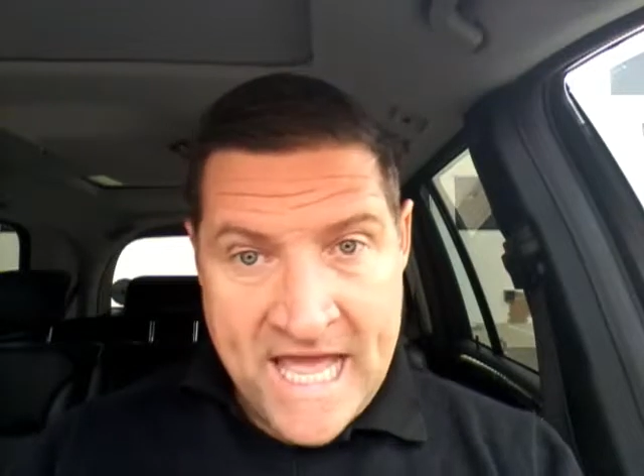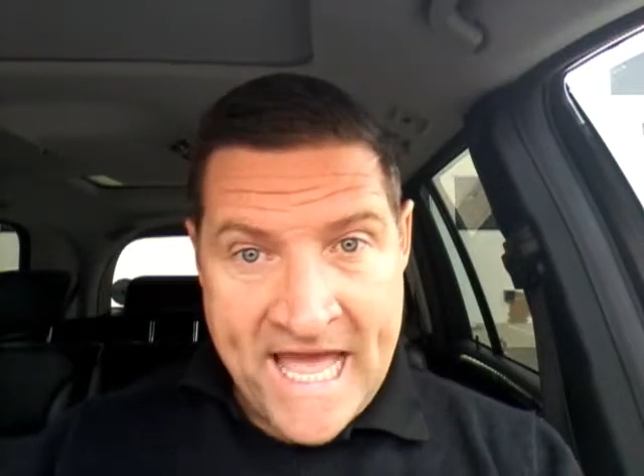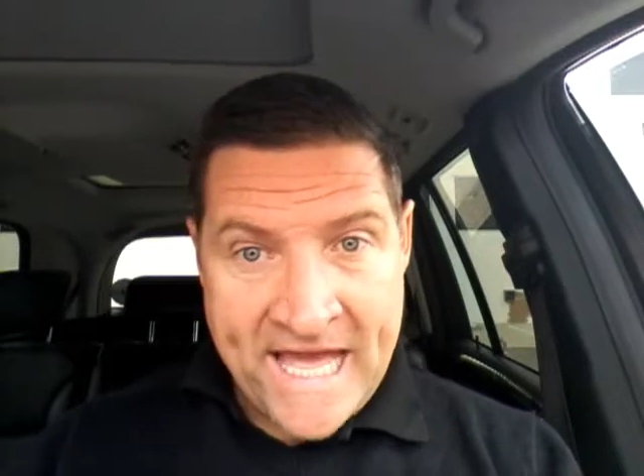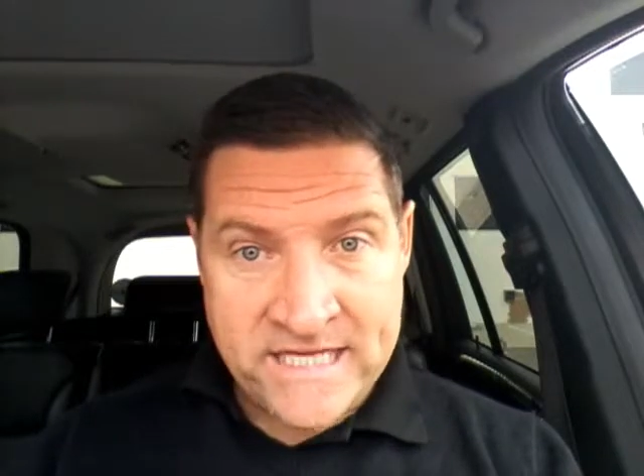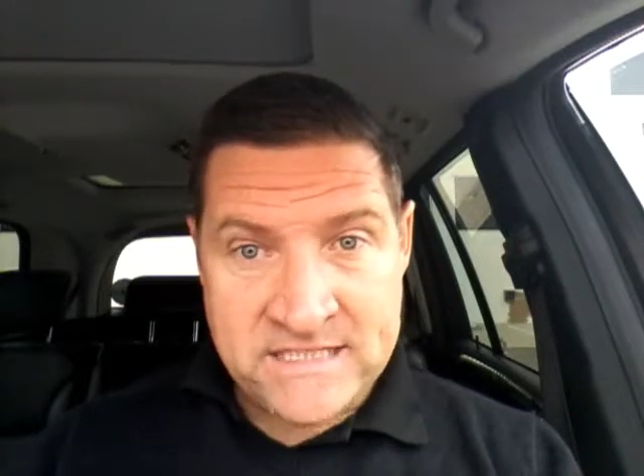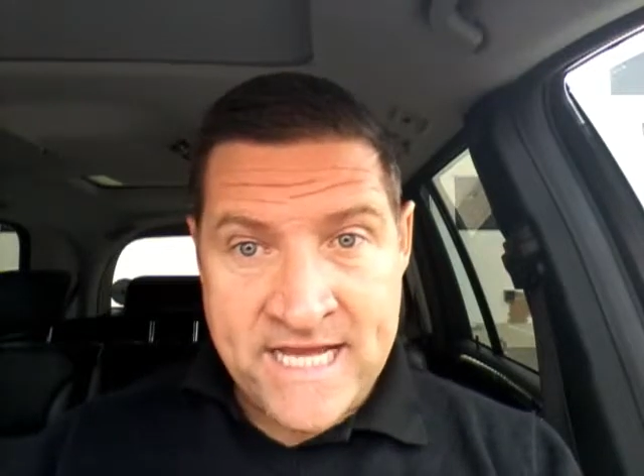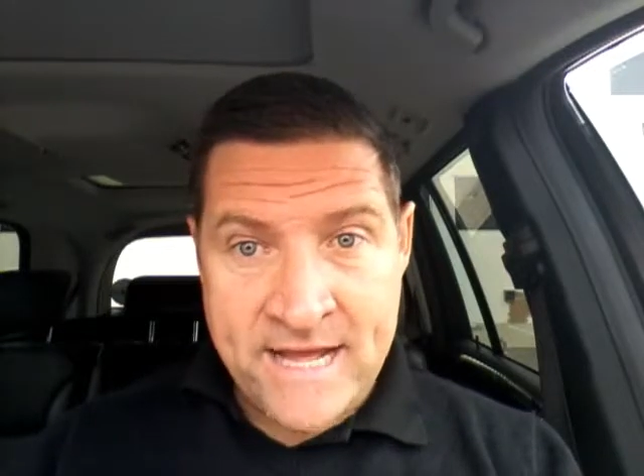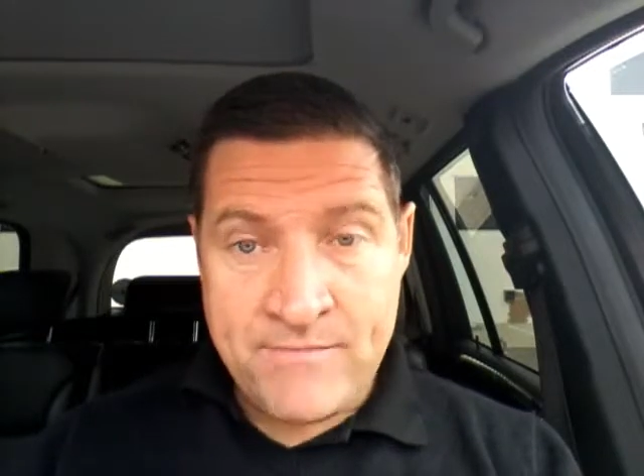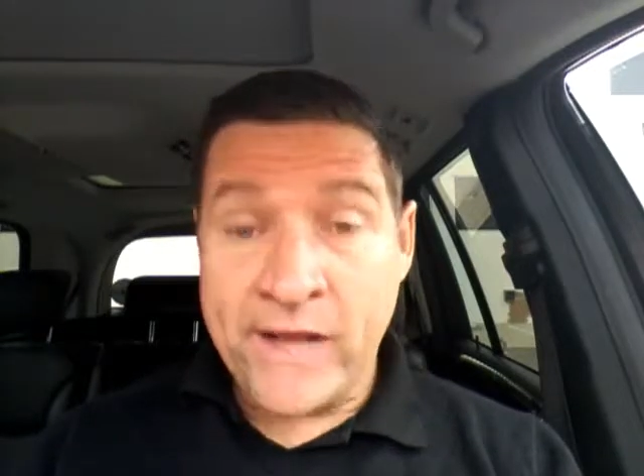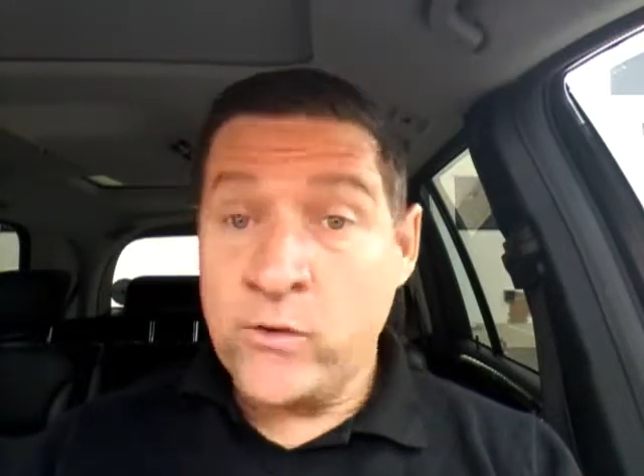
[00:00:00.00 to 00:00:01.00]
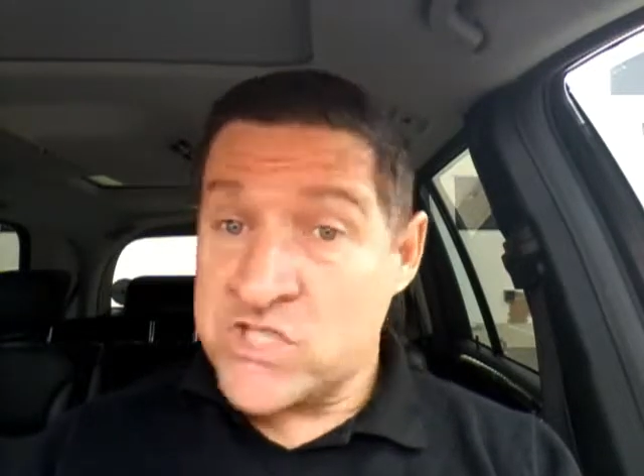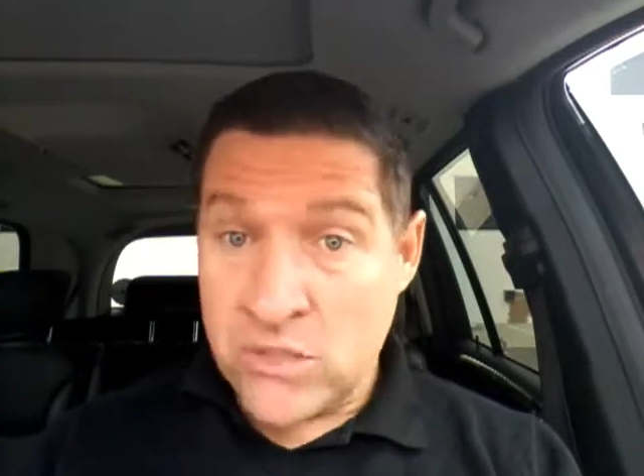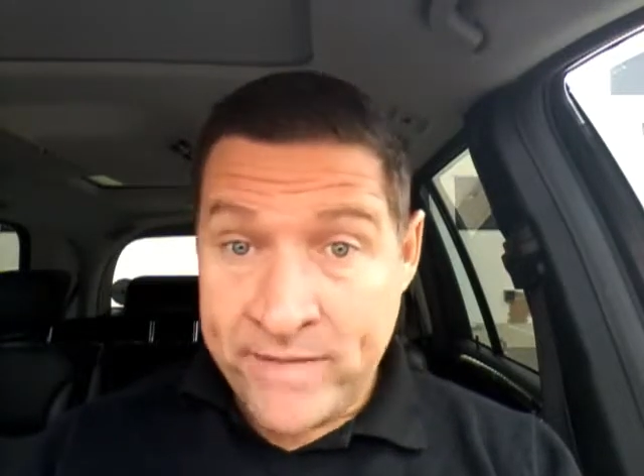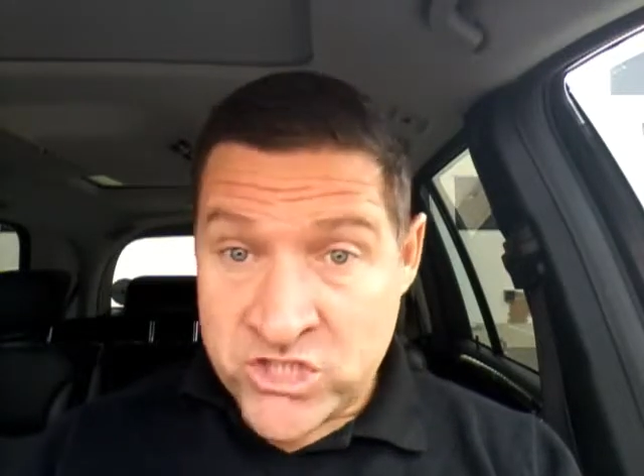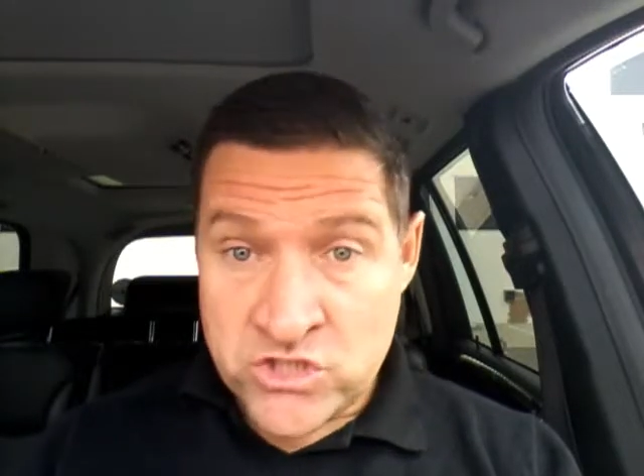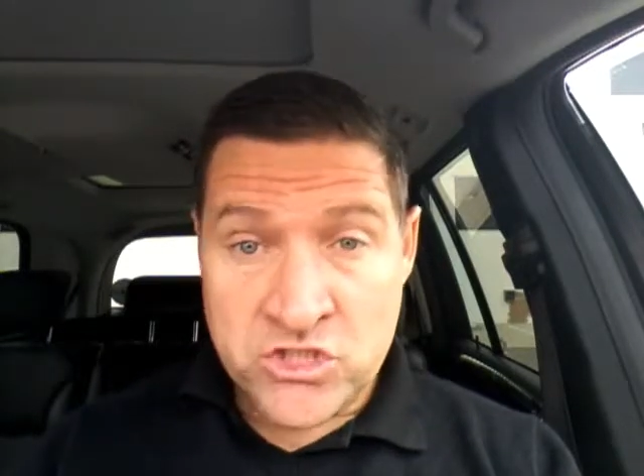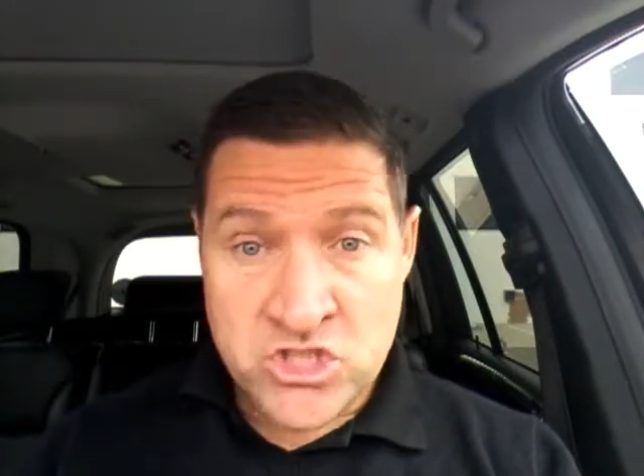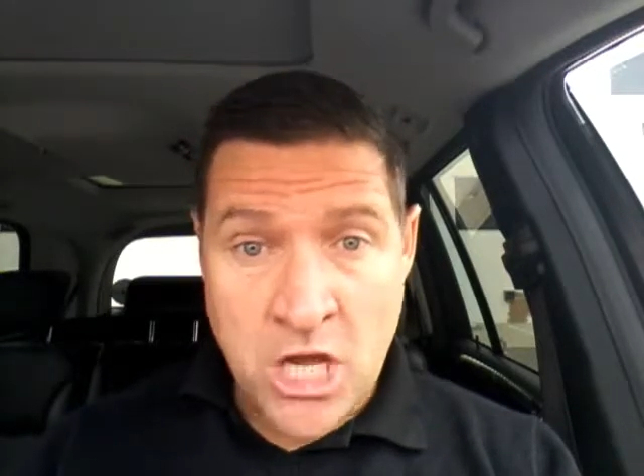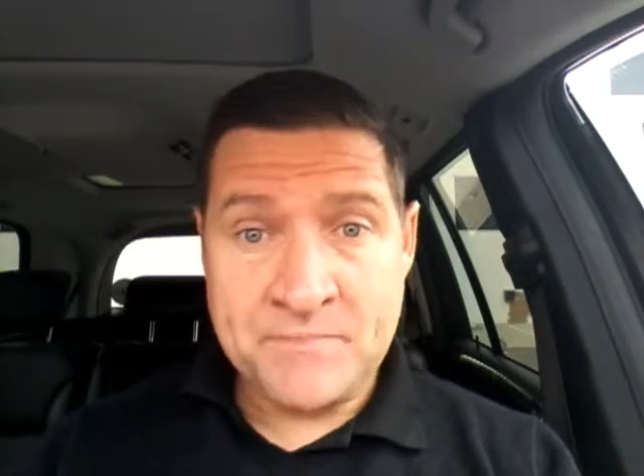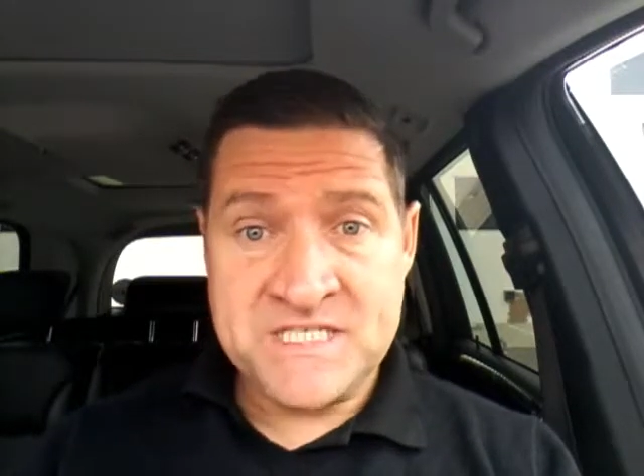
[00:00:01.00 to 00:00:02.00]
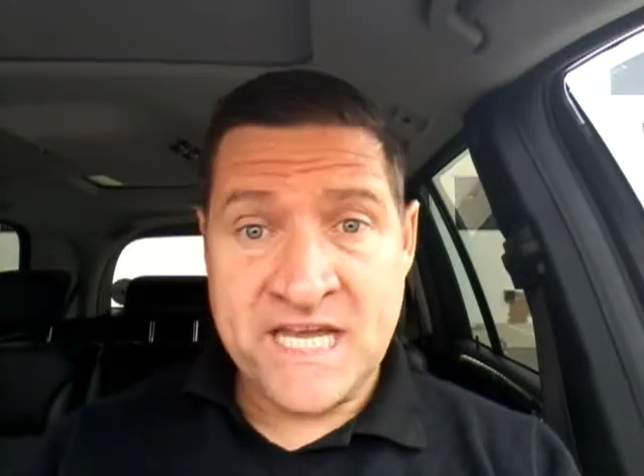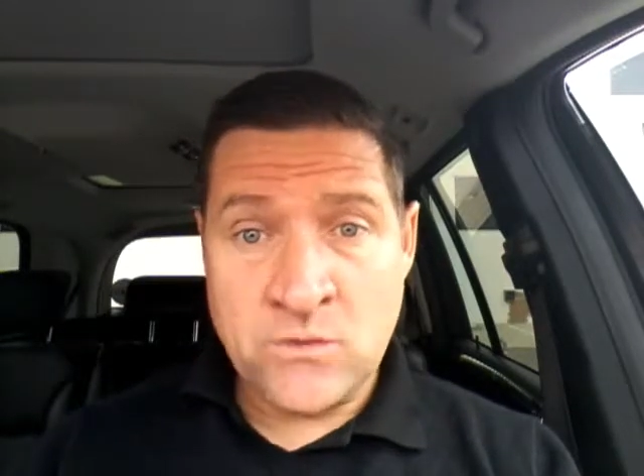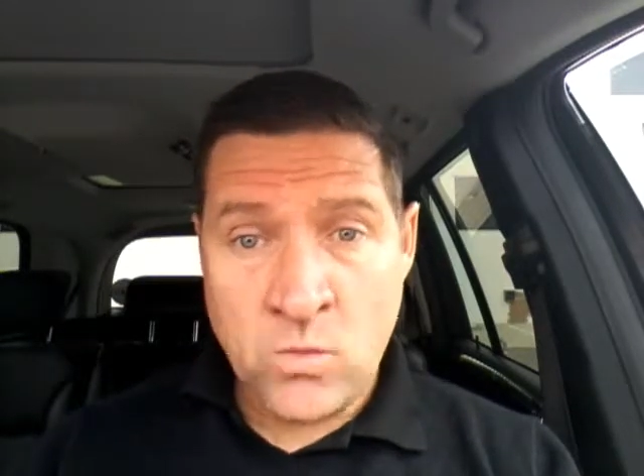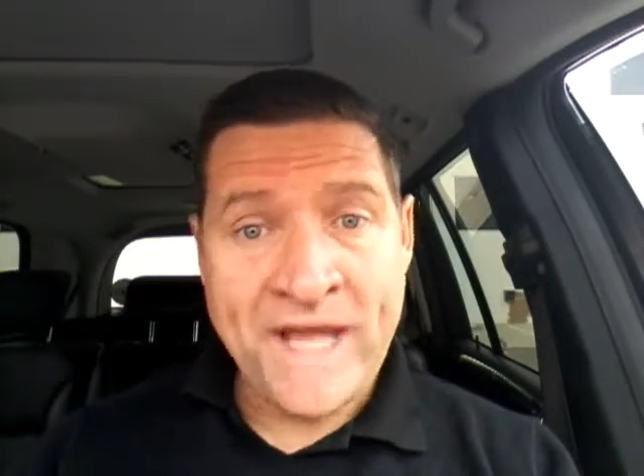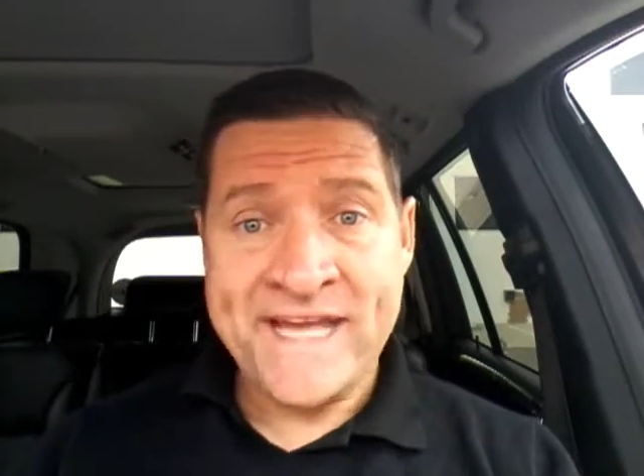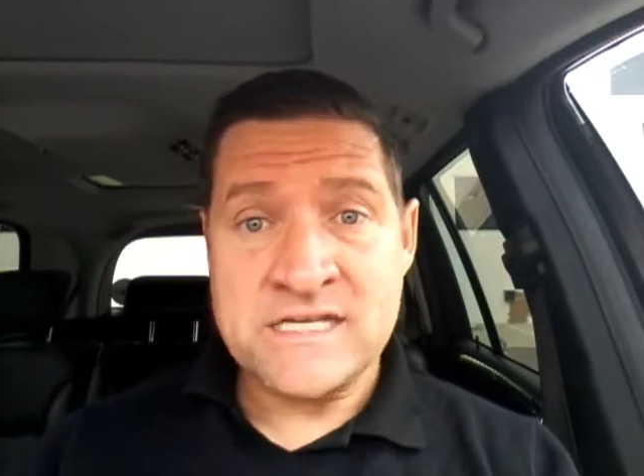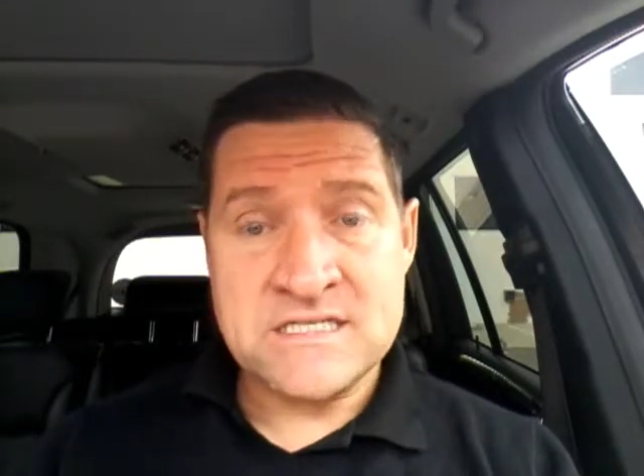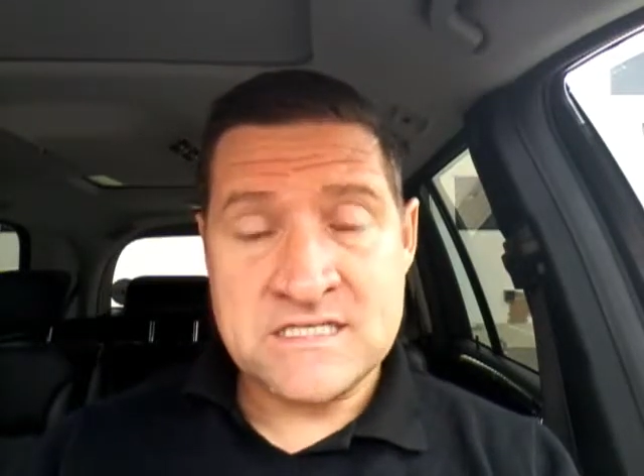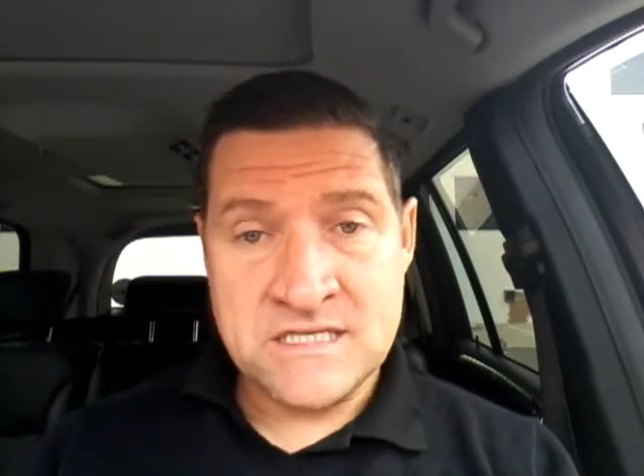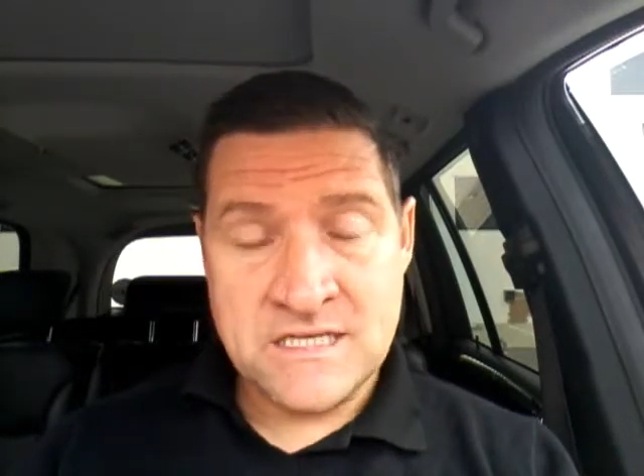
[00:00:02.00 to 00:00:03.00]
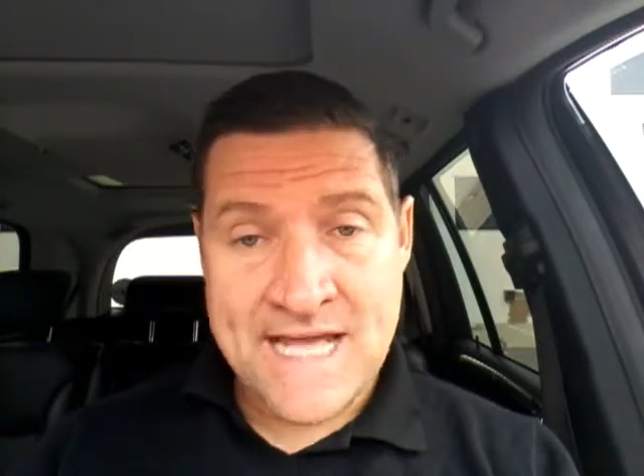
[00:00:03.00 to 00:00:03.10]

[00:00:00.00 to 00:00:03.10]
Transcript: And um, I also mentioned the top 10 ways